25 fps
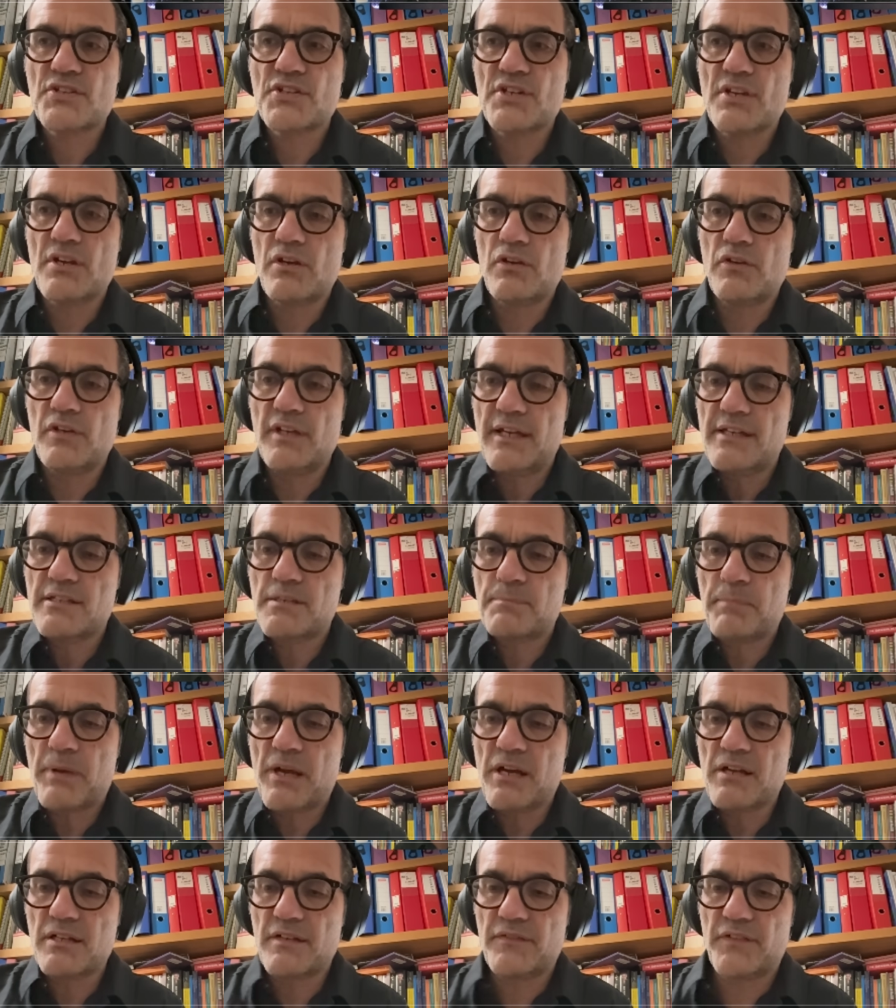so as
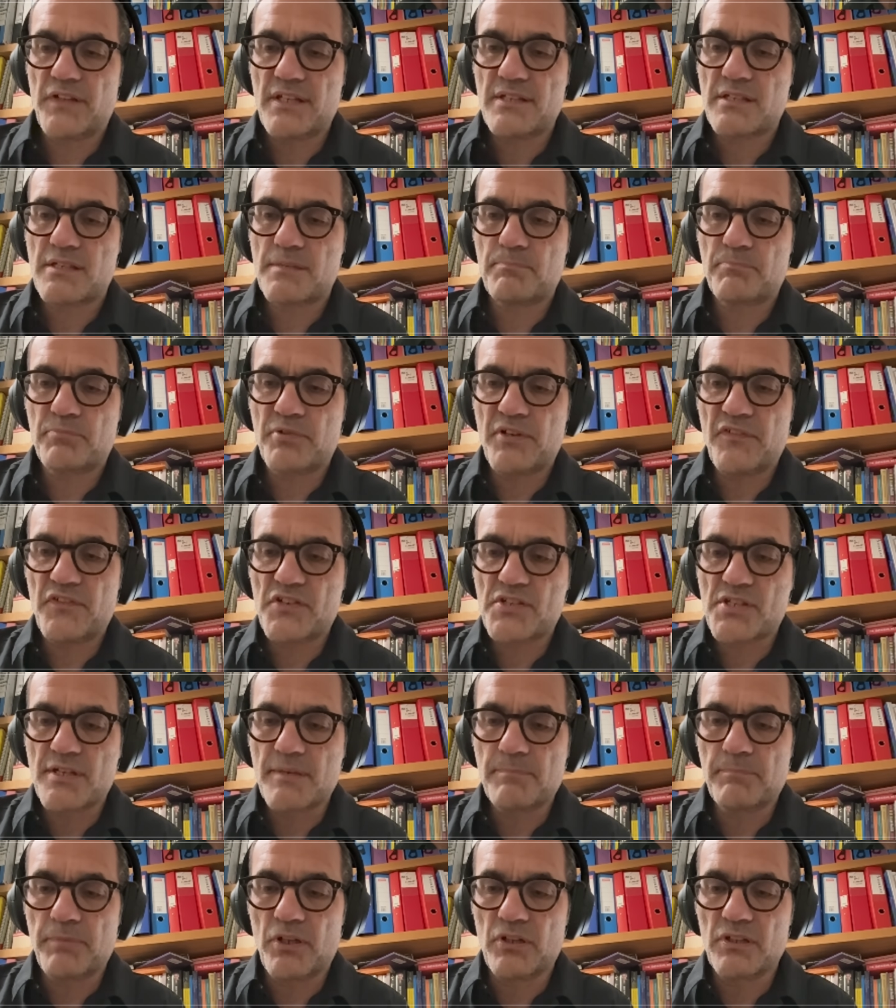part of its
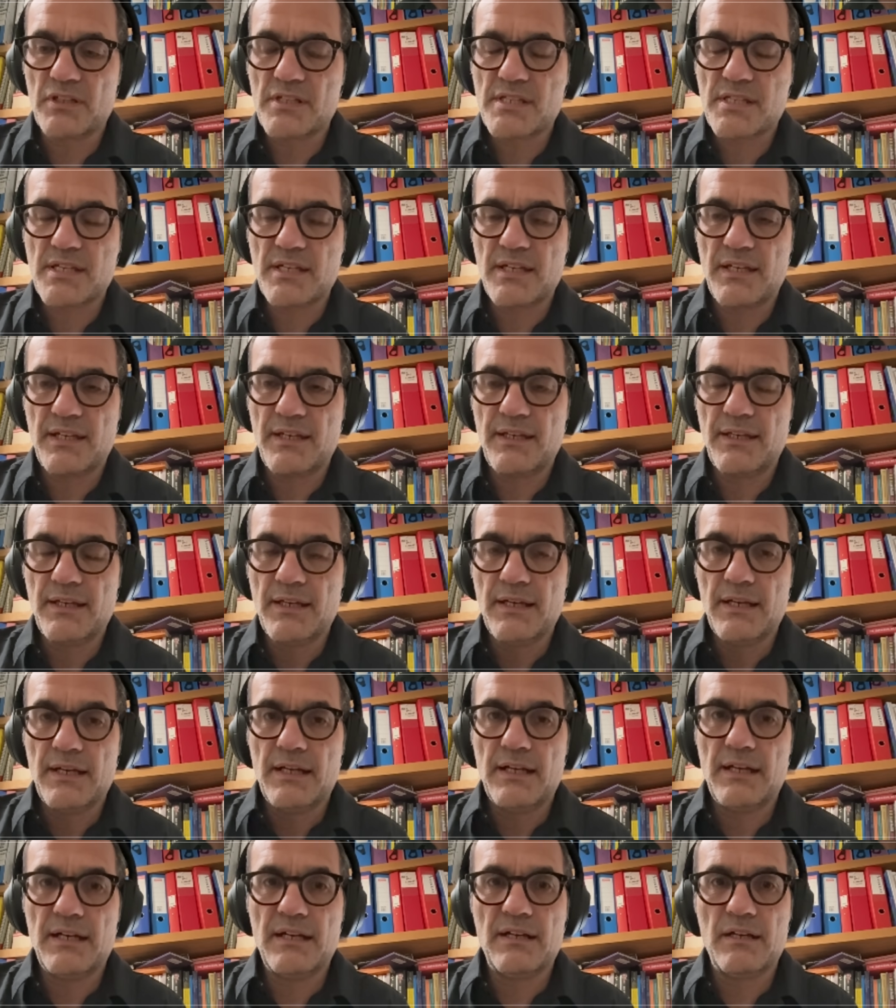privacy policy,
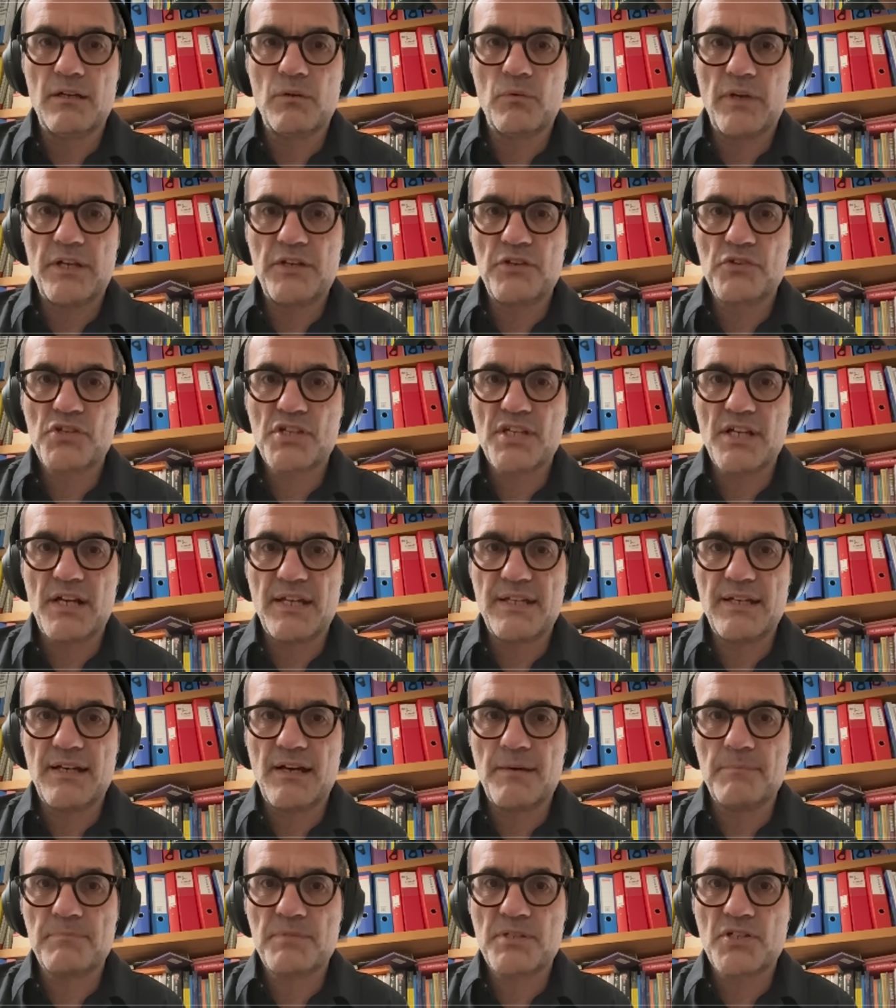uh, when you sign
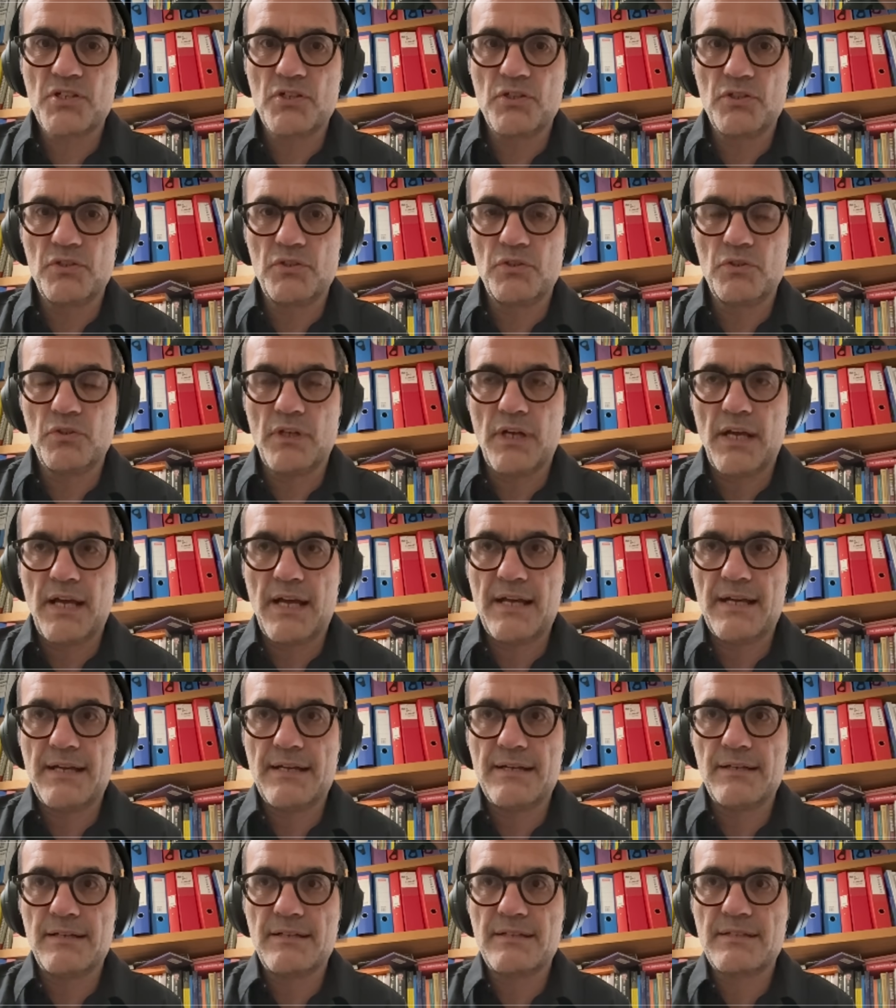up to
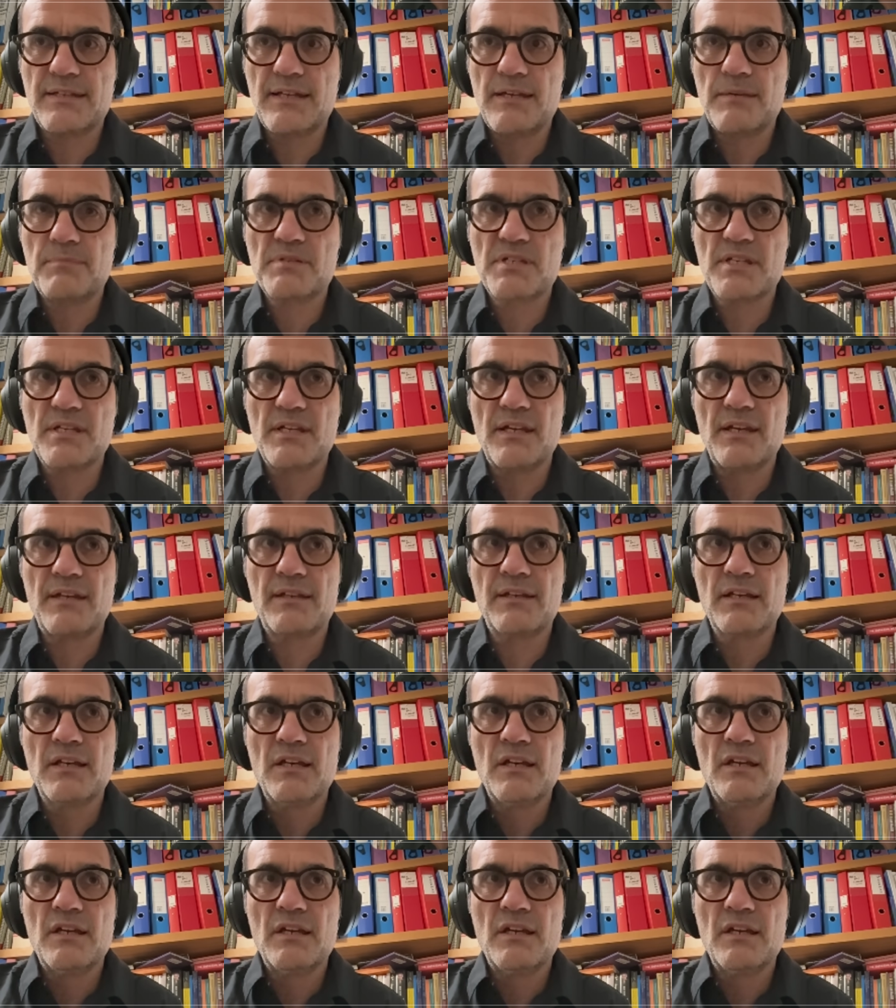uh, DeepSeek,